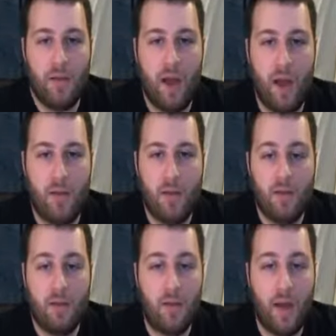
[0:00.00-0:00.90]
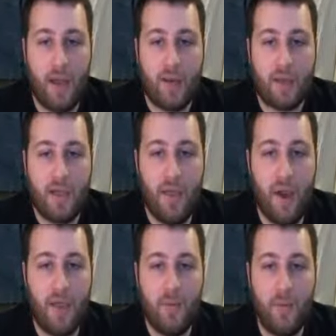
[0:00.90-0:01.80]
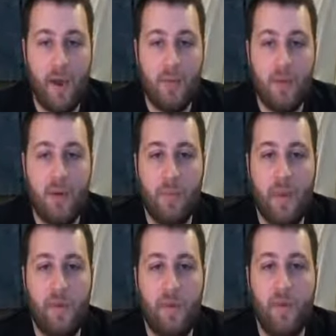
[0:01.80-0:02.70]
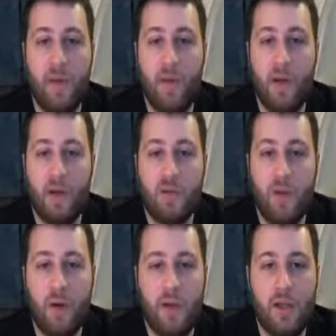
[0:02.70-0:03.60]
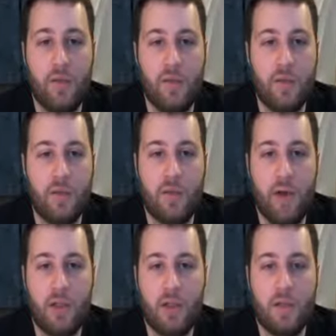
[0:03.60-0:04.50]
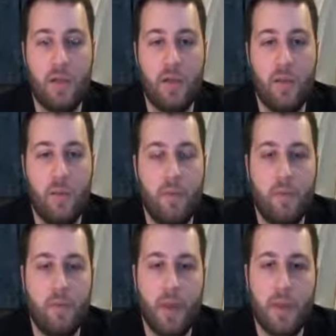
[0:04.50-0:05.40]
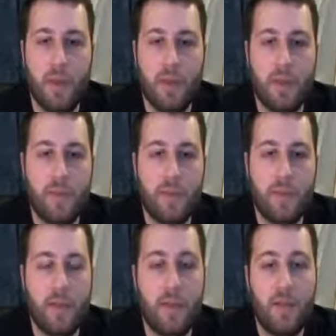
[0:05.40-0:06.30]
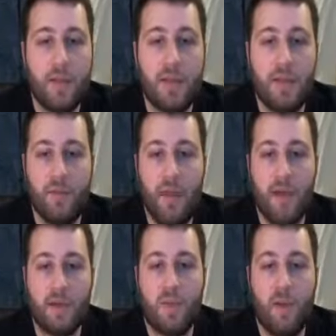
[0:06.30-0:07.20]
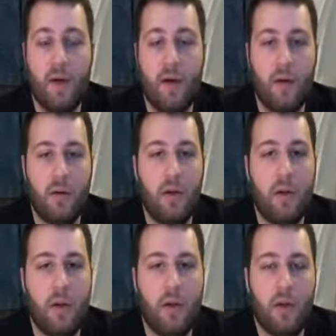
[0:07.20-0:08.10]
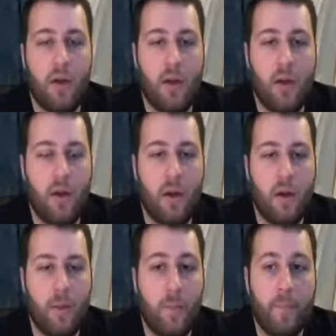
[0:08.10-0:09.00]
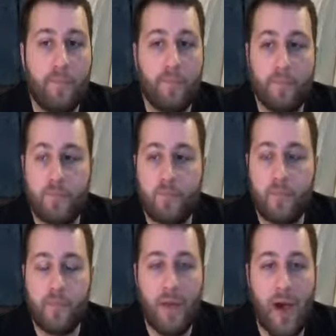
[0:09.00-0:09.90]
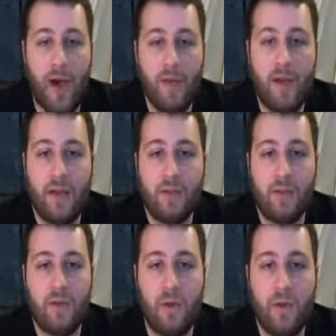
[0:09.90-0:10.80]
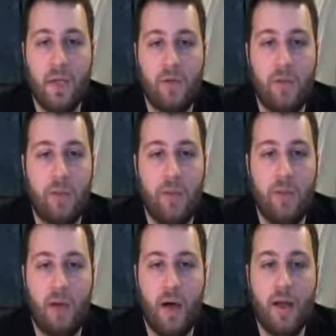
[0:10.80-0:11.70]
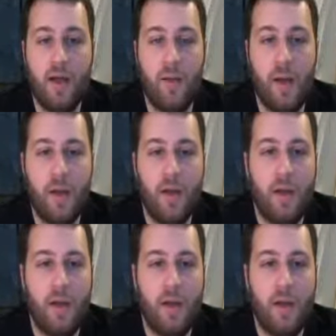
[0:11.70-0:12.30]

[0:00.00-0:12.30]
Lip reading: I mean, I don't see why you wouldn't pay $50 for it if it was precious to you. So there's something to be said for that as well. I've gotten stories from people on eBay,